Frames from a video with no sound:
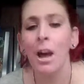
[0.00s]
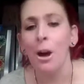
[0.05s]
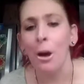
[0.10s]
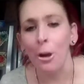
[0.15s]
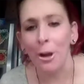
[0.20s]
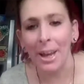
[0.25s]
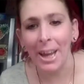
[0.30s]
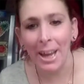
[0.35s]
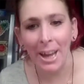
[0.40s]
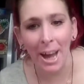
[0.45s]

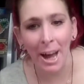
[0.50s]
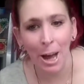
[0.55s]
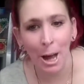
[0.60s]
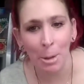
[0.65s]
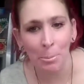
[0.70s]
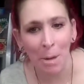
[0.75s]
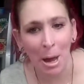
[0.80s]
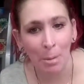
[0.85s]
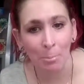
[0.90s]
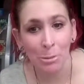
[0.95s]
Okay,
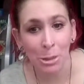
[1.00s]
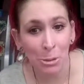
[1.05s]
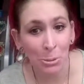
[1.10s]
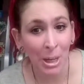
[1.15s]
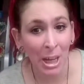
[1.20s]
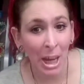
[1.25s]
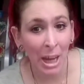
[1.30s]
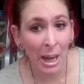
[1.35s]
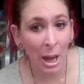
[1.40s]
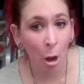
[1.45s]
I'm
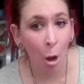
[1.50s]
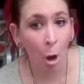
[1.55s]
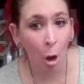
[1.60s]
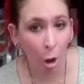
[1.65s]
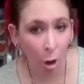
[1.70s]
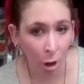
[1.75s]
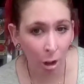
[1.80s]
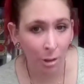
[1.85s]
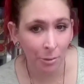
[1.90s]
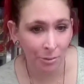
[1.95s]
doing a
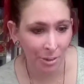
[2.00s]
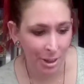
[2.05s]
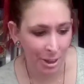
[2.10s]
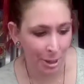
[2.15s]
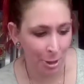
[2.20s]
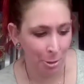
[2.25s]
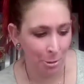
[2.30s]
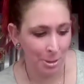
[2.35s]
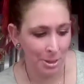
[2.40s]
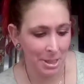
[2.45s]
haul
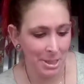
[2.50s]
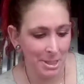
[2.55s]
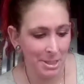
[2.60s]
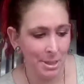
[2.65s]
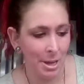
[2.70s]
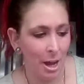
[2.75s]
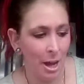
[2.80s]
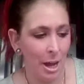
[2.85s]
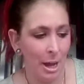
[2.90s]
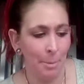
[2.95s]
video this
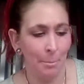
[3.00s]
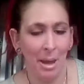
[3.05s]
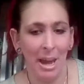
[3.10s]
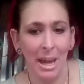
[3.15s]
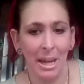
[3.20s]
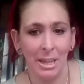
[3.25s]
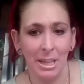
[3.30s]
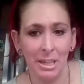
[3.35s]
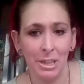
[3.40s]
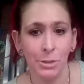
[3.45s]
time,
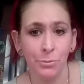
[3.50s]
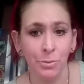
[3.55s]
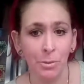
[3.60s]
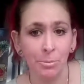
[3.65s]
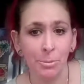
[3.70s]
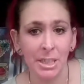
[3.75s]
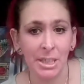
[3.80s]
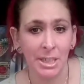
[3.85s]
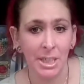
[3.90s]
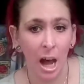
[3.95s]
and it's
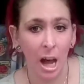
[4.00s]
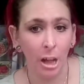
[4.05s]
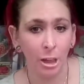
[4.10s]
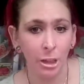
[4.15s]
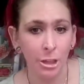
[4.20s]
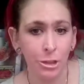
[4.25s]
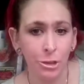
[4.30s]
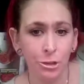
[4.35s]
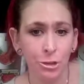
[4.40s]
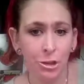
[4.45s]
from the
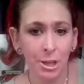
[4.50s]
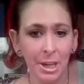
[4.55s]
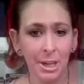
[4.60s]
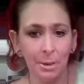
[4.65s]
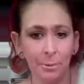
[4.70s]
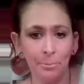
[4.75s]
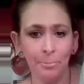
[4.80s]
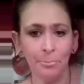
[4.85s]
Dollar Tree.